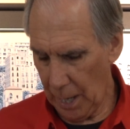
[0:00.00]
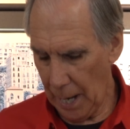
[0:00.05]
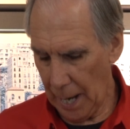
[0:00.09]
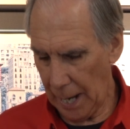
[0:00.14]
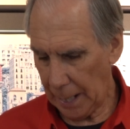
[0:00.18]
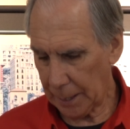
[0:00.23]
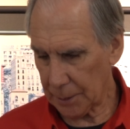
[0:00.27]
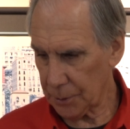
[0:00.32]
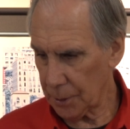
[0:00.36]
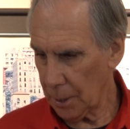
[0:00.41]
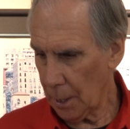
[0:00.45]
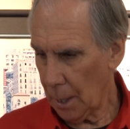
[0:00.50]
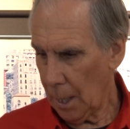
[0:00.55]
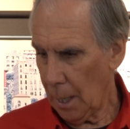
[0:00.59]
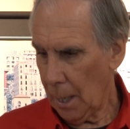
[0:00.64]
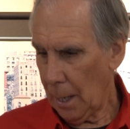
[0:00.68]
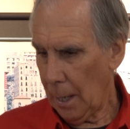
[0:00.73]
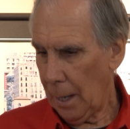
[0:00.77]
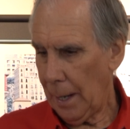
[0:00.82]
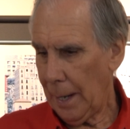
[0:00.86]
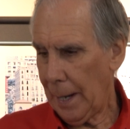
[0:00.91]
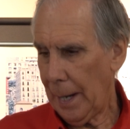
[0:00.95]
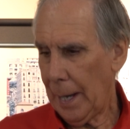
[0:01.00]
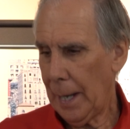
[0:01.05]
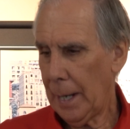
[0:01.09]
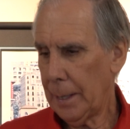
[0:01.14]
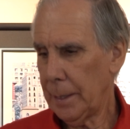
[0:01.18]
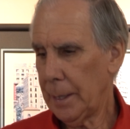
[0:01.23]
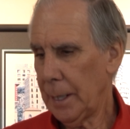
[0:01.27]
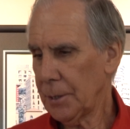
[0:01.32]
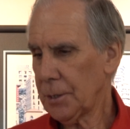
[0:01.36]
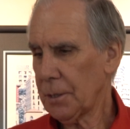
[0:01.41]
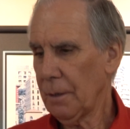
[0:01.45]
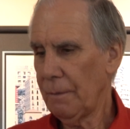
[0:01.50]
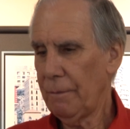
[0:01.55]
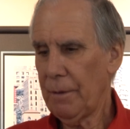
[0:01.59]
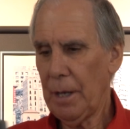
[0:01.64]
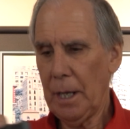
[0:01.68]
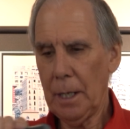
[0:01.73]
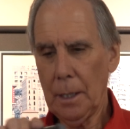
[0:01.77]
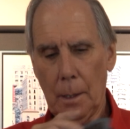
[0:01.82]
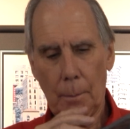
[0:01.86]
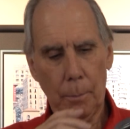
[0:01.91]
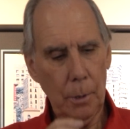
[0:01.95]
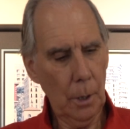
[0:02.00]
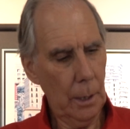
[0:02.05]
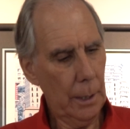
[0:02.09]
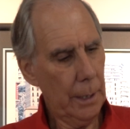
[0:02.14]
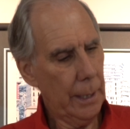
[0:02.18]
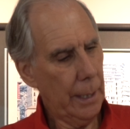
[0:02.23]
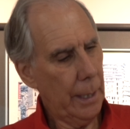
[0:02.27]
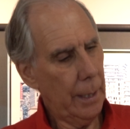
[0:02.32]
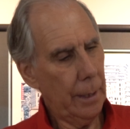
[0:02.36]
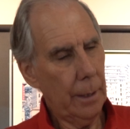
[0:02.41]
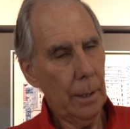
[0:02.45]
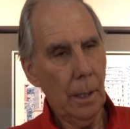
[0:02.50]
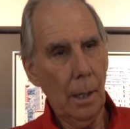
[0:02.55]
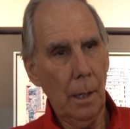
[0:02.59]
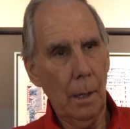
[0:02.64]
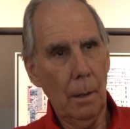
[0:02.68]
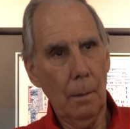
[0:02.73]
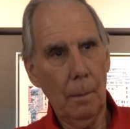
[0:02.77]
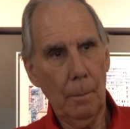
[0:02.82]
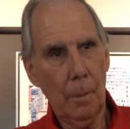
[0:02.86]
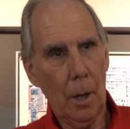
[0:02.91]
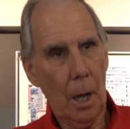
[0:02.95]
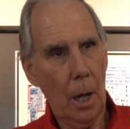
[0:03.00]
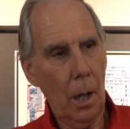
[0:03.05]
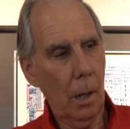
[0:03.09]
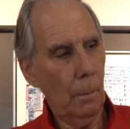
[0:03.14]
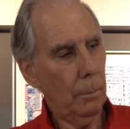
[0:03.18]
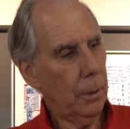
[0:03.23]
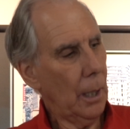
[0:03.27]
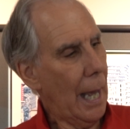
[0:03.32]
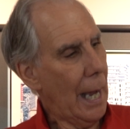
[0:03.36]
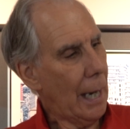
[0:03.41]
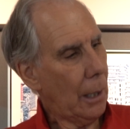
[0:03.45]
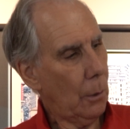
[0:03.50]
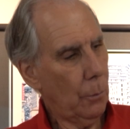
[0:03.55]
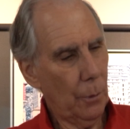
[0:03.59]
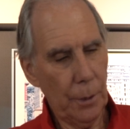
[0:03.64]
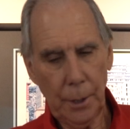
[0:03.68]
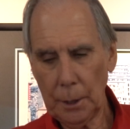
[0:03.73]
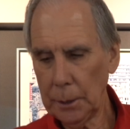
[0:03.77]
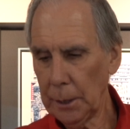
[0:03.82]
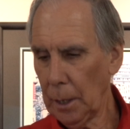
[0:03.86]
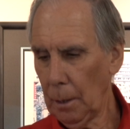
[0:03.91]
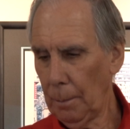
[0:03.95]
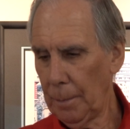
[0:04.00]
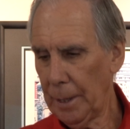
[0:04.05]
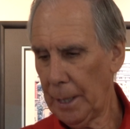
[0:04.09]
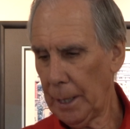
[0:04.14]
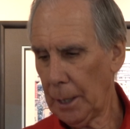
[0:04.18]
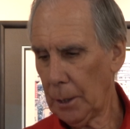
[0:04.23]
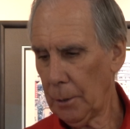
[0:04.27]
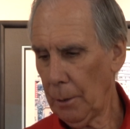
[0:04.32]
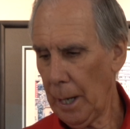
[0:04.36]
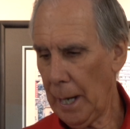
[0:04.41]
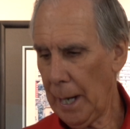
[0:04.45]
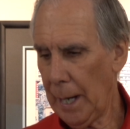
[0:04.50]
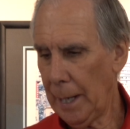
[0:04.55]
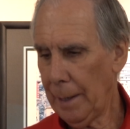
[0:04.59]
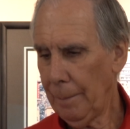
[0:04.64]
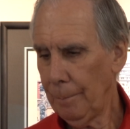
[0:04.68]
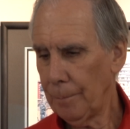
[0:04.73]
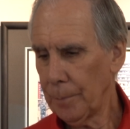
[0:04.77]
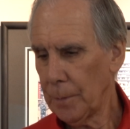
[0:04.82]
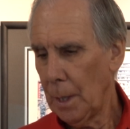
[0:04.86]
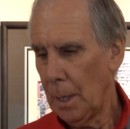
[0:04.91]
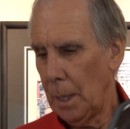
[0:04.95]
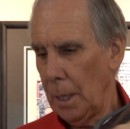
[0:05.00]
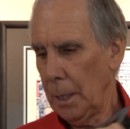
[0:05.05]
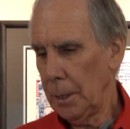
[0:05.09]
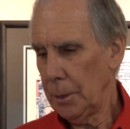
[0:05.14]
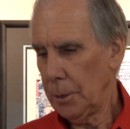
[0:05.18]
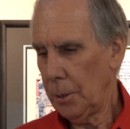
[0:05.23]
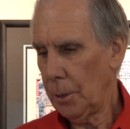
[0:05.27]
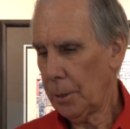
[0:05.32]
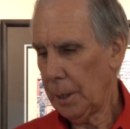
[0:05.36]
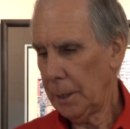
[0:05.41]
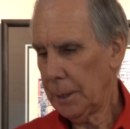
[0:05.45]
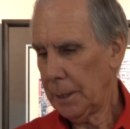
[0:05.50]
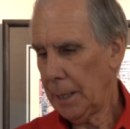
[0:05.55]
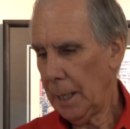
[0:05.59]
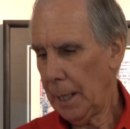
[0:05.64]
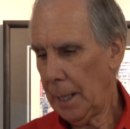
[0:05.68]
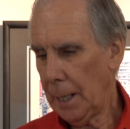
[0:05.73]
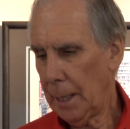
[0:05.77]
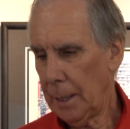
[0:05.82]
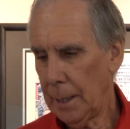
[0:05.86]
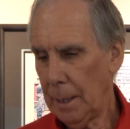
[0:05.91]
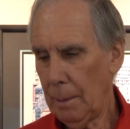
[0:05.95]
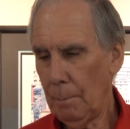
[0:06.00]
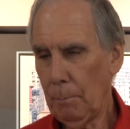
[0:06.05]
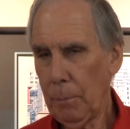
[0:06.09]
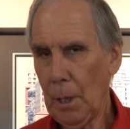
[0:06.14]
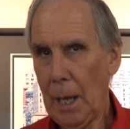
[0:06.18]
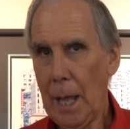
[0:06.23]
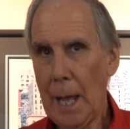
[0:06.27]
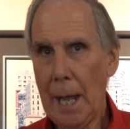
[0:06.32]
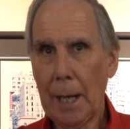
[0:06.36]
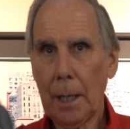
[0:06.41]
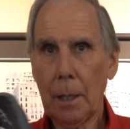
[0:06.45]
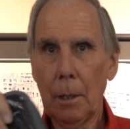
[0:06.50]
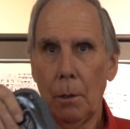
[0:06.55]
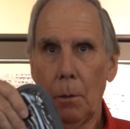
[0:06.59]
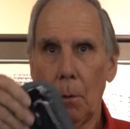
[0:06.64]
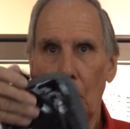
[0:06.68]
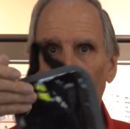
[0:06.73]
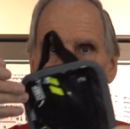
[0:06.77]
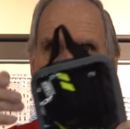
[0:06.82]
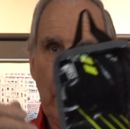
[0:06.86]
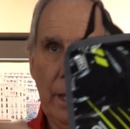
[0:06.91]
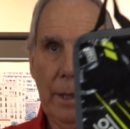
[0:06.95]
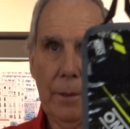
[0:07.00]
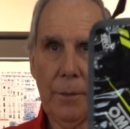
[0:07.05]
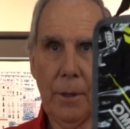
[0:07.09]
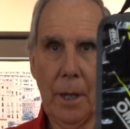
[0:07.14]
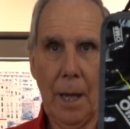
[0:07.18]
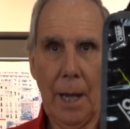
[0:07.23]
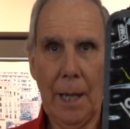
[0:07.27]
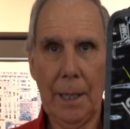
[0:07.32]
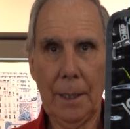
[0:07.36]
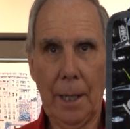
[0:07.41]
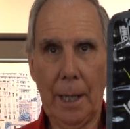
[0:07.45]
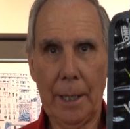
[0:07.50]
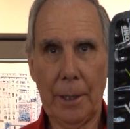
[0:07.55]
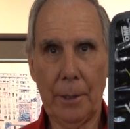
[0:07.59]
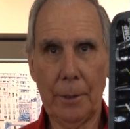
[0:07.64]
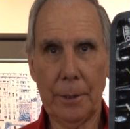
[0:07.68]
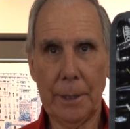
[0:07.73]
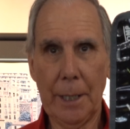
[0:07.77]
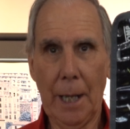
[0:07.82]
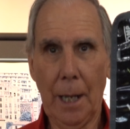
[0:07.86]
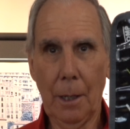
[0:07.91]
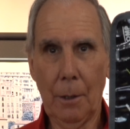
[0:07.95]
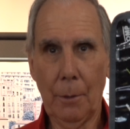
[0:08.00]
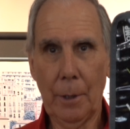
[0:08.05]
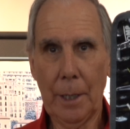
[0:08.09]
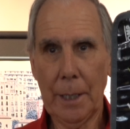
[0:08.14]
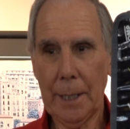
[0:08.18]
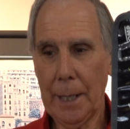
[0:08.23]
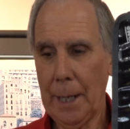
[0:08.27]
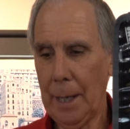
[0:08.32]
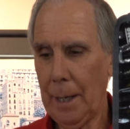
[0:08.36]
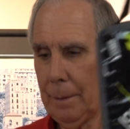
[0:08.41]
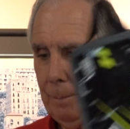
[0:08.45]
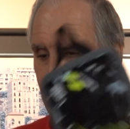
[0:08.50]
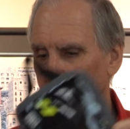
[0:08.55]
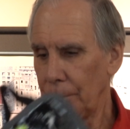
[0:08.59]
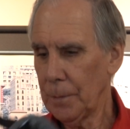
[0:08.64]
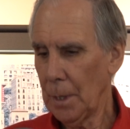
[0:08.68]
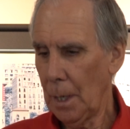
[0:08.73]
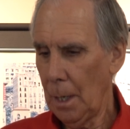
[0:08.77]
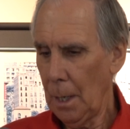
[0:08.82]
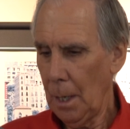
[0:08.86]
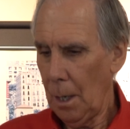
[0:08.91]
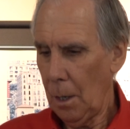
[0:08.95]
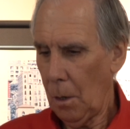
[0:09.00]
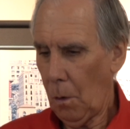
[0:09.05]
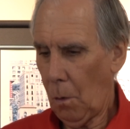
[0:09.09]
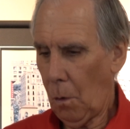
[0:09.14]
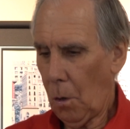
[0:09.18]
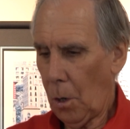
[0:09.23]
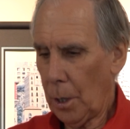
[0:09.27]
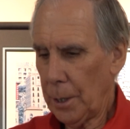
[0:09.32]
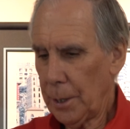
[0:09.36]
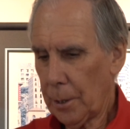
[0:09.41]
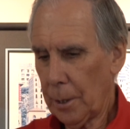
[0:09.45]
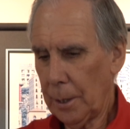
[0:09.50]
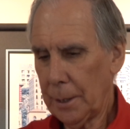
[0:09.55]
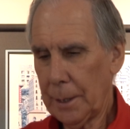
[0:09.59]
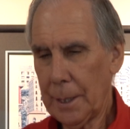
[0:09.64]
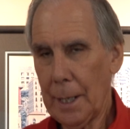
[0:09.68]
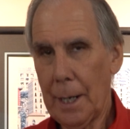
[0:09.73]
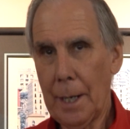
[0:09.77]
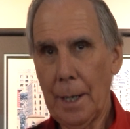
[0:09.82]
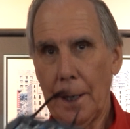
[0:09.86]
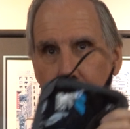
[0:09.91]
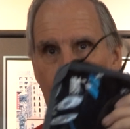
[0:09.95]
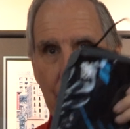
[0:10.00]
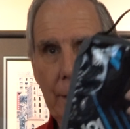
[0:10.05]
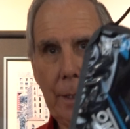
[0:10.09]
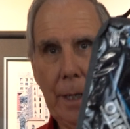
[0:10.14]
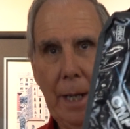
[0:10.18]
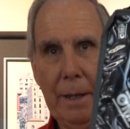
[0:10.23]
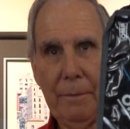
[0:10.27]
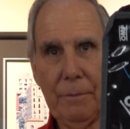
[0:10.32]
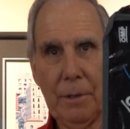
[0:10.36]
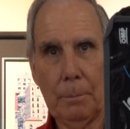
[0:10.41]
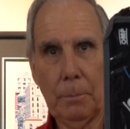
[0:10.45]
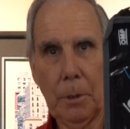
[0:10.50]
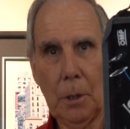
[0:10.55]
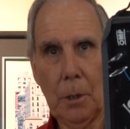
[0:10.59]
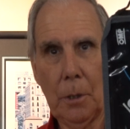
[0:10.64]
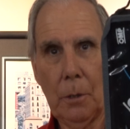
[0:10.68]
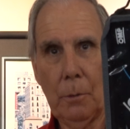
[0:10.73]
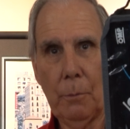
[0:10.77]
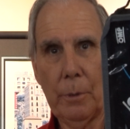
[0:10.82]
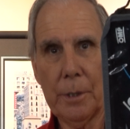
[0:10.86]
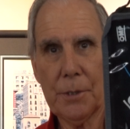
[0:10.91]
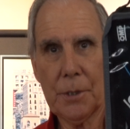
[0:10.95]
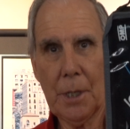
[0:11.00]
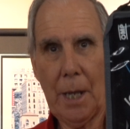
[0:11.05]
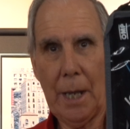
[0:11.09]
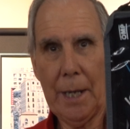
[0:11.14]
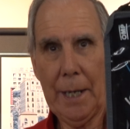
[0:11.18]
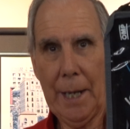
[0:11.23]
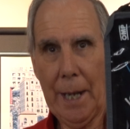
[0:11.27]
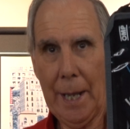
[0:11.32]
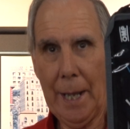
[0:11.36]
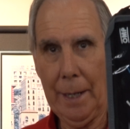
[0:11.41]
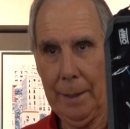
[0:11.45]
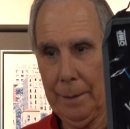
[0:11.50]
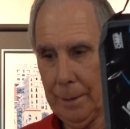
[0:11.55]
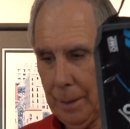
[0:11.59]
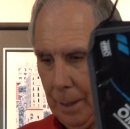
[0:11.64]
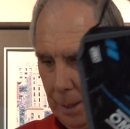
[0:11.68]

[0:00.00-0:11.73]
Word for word: X, and it's available in all black with a little bit of gray. You can get it in black with highlighter yellow again, or you can get it in navy blue with cyan.